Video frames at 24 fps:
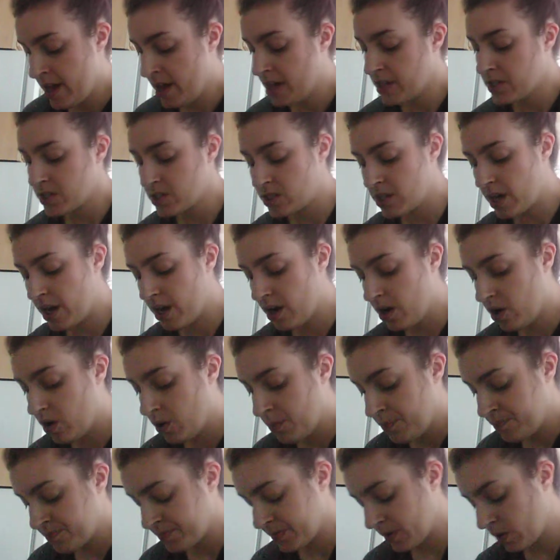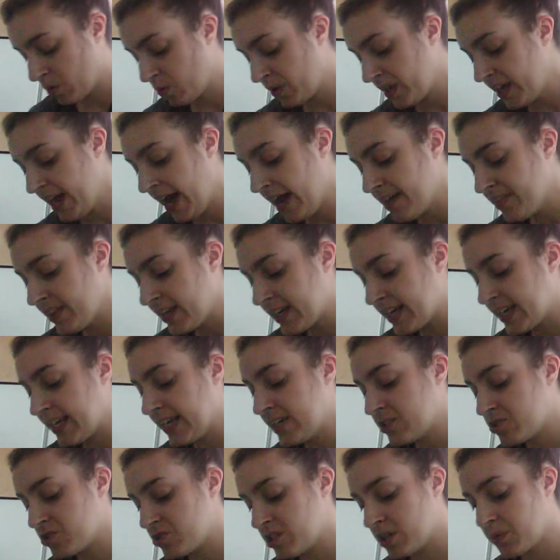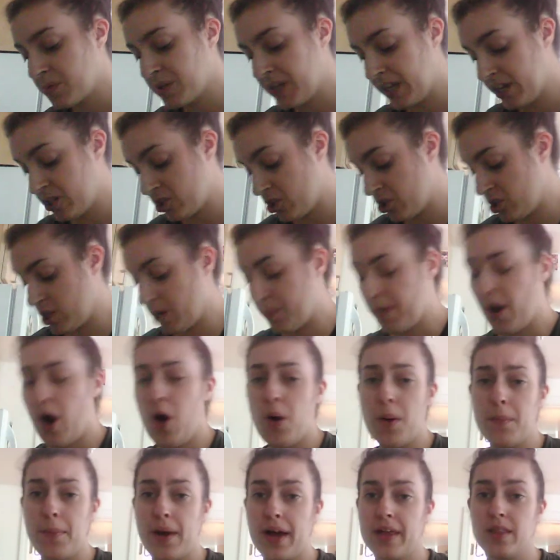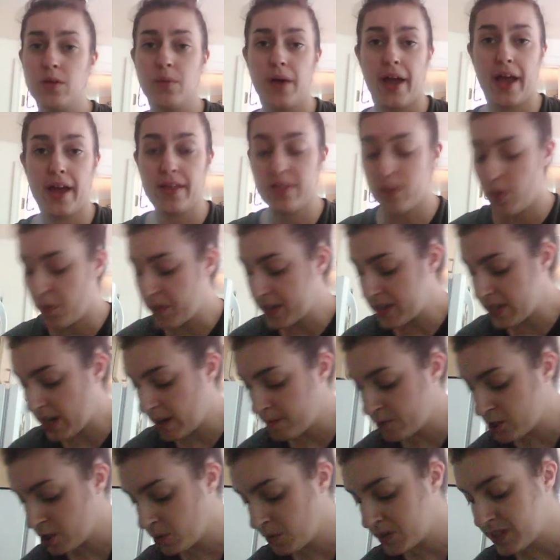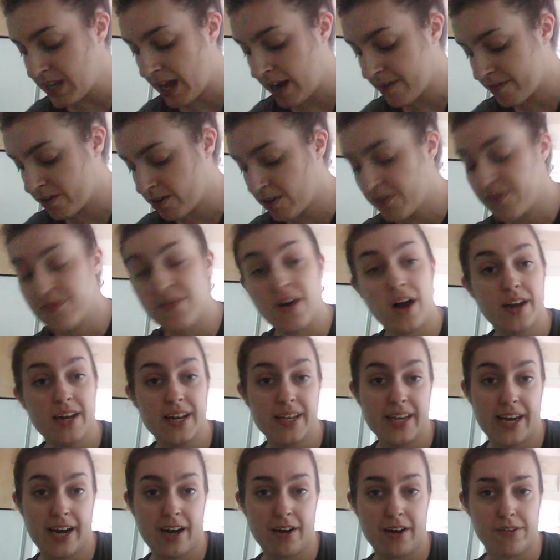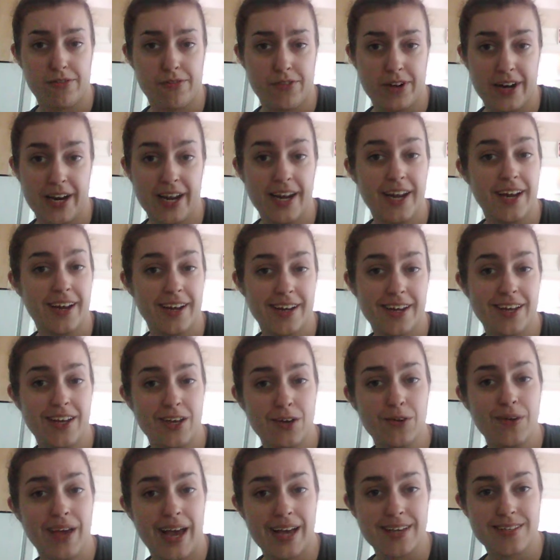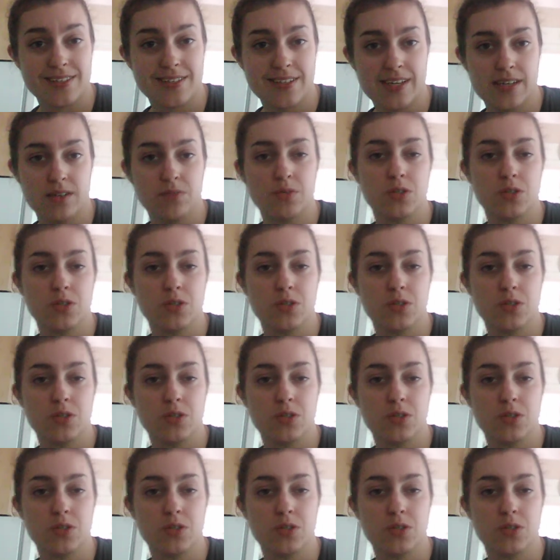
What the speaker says: So, we had, like, an interesting relationship. Oh, and by the way, the only time she was ever fun and carefree, you guessed it,